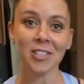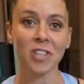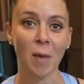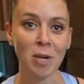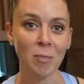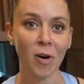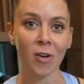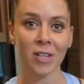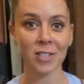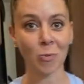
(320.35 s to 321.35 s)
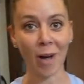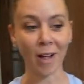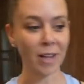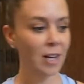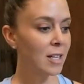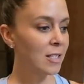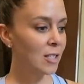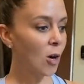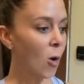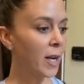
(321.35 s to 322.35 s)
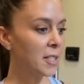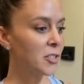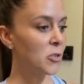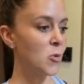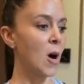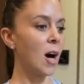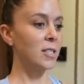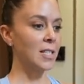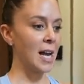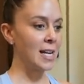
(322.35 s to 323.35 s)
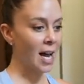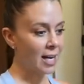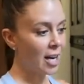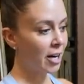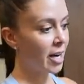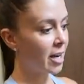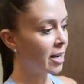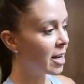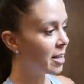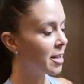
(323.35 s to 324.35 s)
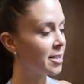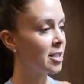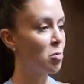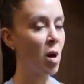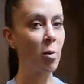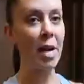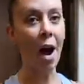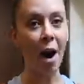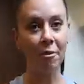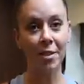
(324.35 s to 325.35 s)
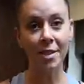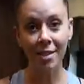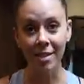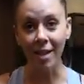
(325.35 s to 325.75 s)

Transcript: shopping bulk as well. Going into our dinette area, this is where we office